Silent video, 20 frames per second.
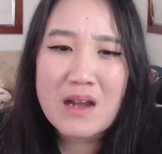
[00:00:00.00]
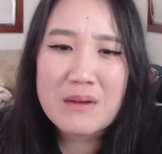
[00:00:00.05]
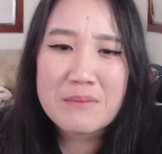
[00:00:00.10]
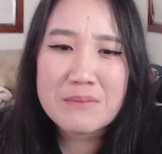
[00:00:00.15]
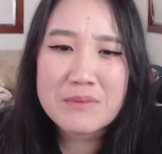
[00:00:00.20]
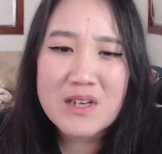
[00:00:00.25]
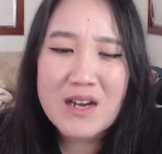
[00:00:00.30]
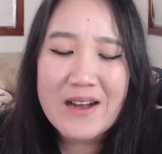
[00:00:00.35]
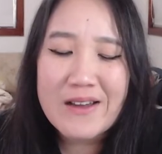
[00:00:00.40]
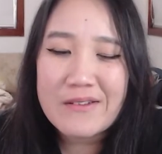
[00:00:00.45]

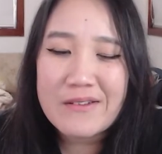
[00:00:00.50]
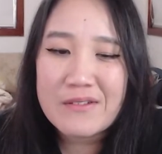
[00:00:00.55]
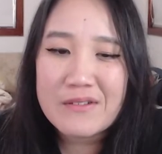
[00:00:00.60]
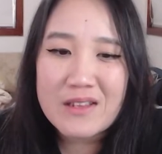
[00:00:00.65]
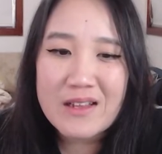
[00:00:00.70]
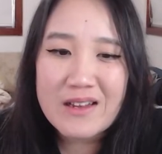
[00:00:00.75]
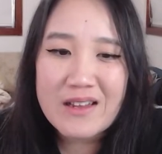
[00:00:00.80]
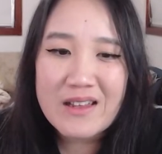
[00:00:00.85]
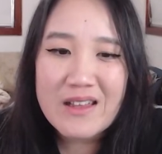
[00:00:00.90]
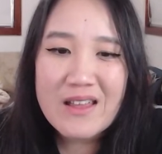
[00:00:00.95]
title?
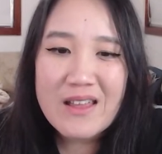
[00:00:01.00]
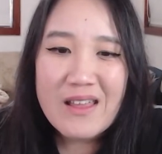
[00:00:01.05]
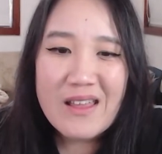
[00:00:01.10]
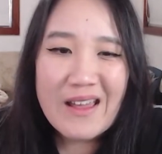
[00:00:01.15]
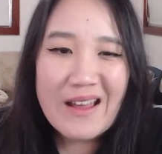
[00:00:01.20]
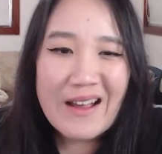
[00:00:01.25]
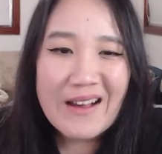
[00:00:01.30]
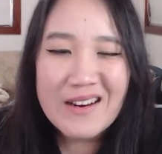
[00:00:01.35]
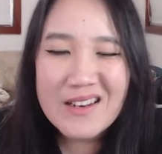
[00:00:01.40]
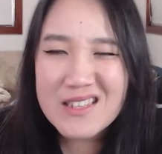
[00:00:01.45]
Like,
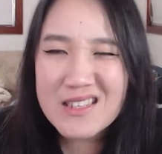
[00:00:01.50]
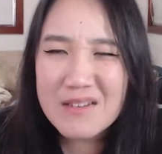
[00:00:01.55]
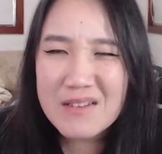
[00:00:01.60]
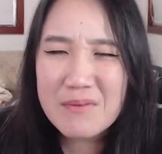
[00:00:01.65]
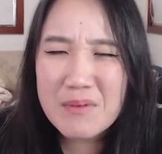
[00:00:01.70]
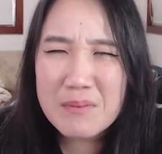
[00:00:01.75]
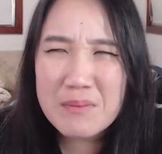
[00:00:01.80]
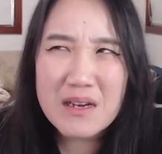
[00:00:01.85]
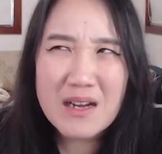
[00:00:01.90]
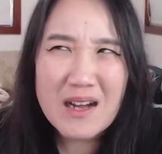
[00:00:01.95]
how does
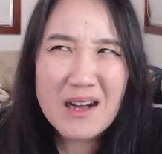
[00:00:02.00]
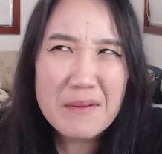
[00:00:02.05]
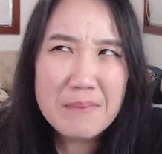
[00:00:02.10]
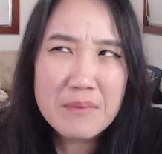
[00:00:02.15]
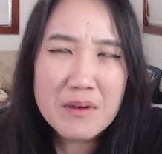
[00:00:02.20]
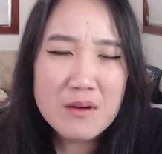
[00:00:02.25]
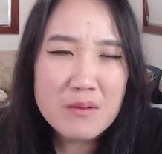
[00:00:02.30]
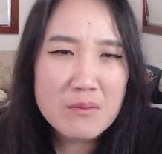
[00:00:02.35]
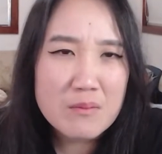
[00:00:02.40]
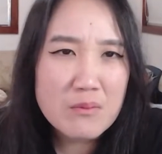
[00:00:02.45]
someone become
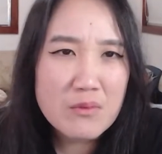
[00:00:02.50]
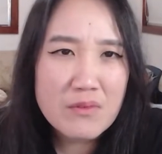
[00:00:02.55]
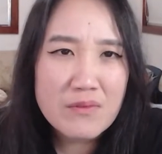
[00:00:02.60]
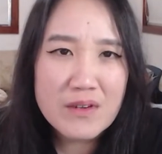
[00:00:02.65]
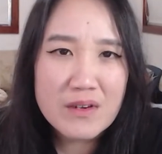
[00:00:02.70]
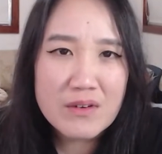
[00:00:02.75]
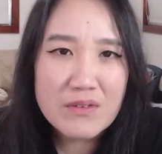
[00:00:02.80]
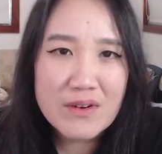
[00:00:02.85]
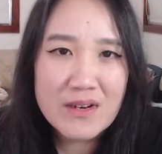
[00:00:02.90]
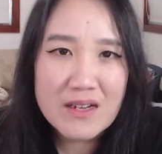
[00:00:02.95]
a movie
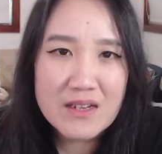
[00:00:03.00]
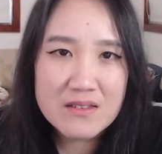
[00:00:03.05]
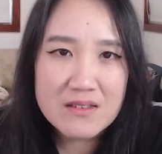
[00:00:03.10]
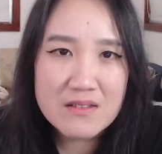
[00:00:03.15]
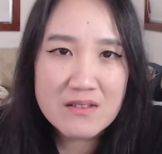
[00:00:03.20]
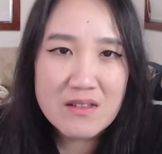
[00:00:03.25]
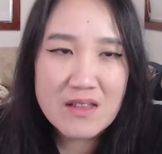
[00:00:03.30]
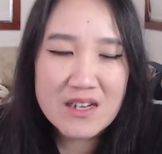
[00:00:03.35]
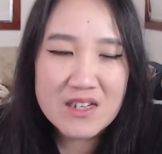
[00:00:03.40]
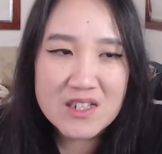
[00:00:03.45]
critic?
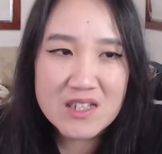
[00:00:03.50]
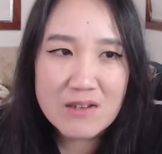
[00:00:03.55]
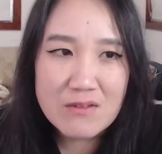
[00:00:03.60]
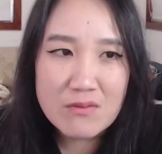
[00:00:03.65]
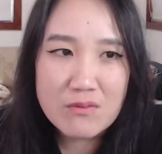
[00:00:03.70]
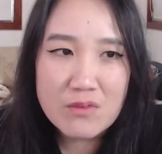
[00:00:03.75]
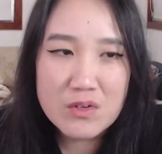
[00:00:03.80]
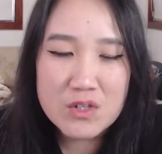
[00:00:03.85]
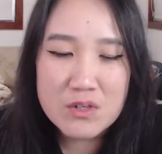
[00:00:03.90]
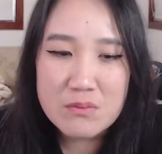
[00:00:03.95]
They just have to
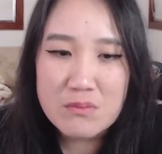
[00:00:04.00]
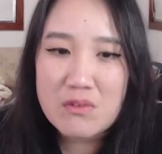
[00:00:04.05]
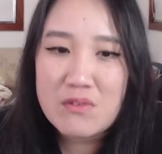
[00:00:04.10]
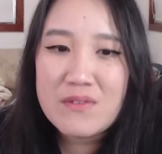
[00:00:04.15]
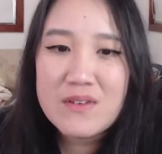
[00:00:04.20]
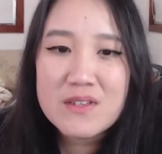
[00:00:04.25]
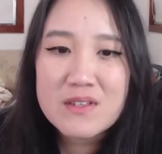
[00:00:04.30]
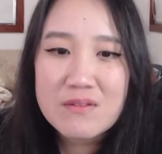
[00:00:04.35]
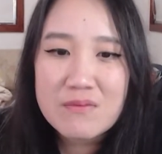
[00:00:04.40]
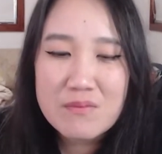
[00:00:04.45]
watch
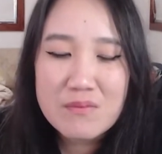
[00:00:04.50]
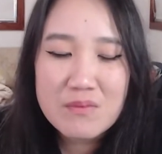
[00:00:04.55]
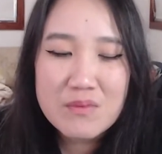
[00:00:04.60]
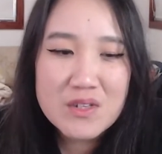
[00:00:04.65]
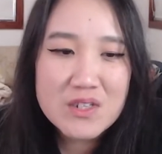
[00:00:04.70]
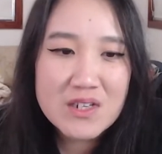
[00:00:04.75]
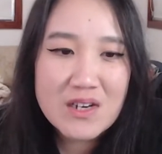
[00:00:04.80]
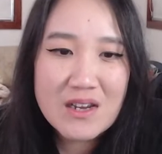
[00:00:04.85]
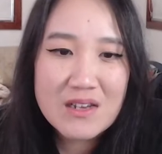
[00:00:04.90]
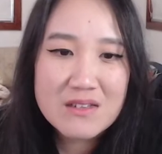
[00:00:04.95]
movies, in
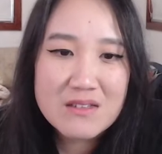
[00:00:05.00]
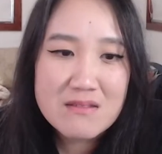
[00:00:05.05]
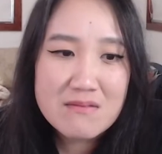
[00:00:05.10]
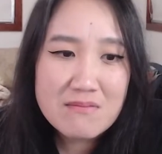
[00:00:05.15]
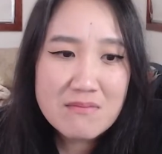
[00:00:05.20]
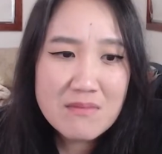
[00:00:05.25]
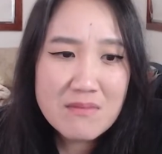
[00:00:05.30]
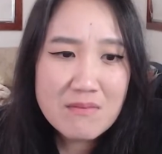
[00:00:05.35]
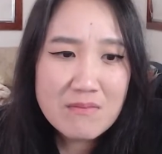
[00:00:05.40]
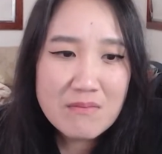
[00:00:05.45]
which case,
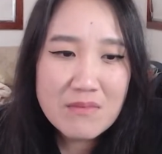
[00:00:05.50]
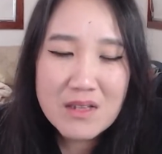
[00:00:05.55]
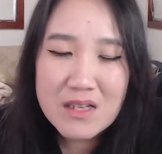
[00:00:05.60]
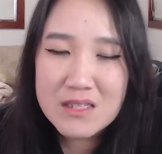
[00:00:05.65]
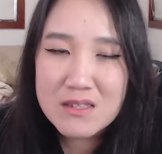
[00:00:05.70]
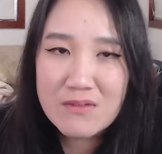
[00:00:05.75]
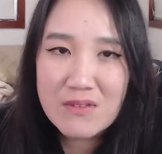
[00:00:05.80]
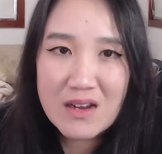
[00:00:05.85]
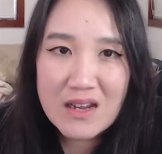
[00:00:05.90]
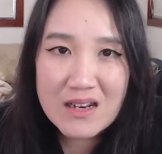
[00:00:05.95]
well,
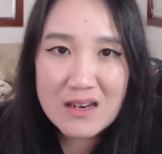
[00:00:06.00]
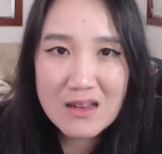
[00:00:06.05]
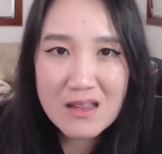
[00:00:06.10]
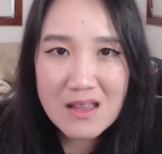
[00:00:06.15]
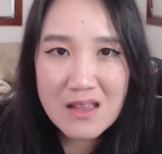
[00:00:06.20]
that's fine.